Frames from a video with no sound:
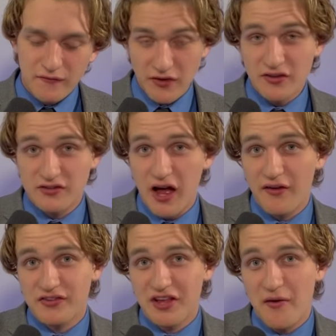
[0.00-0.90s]
first
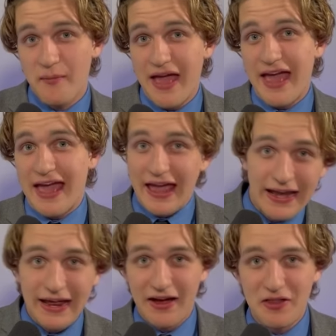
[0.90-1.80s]
off, stop
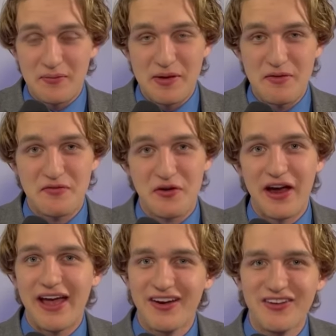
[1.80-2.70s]
hating other people for
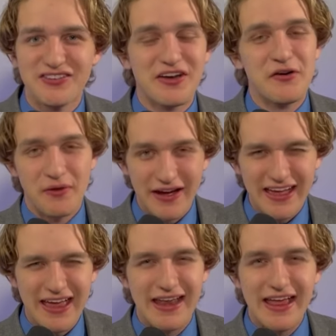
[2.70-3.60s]
it. And also,
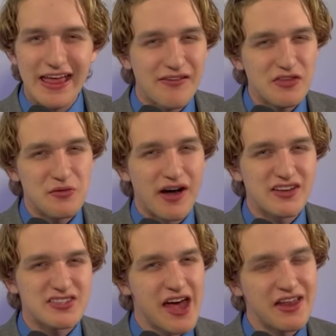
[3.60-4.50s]
again, if you
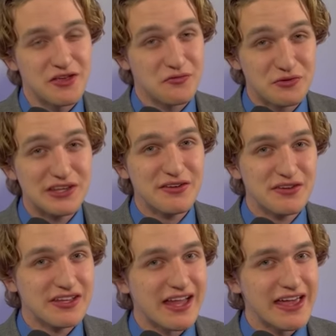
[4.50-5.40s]
watch that and you really,
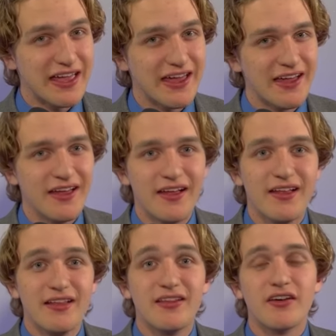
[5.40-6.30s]
really like
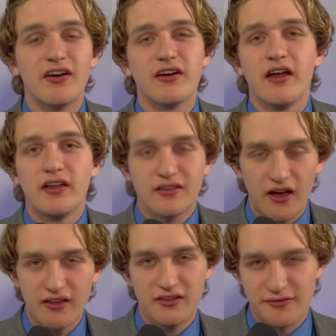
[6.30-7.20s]
it, there are
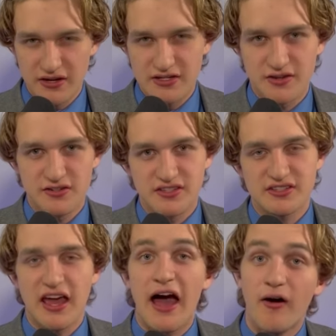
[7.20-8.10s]
tons of resources
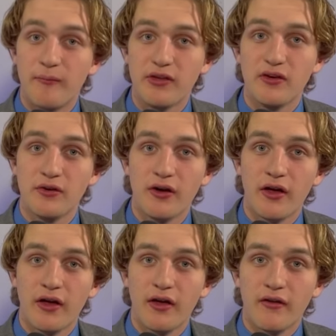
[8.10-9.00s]
to help you
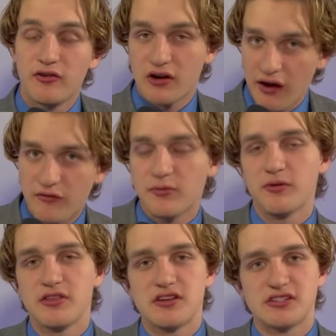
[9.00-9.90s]
feel
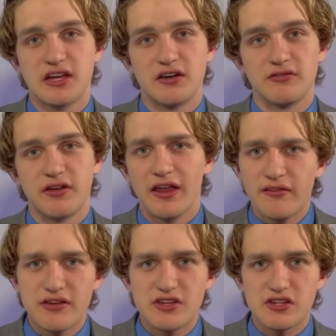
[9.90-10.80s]
comfortable with yourself and
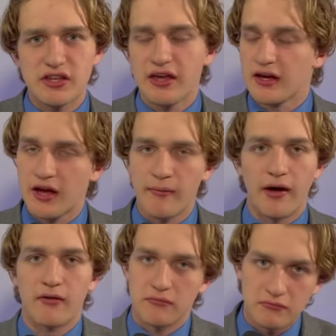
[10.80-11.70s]
eventually come
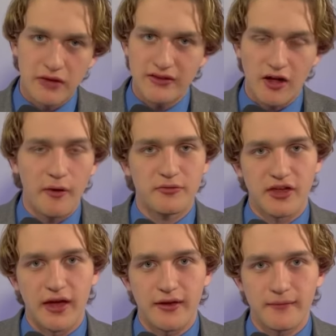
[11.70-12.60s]
out. That's all I'm
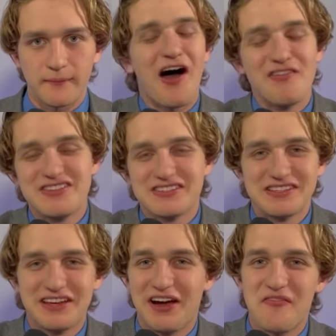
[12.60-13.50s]
saying.
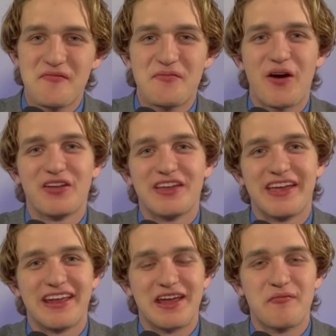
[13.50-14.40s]
Obviously, I'm partly
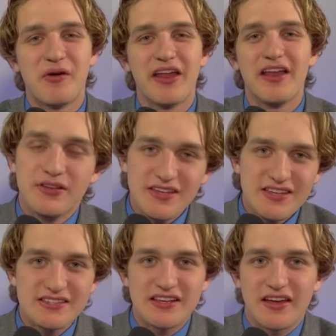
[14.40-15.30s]
kidding, but
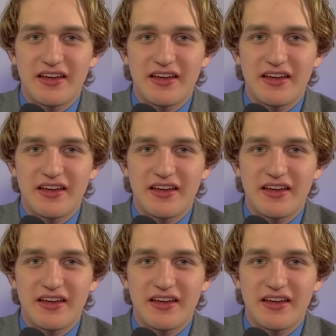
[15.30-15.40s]
please,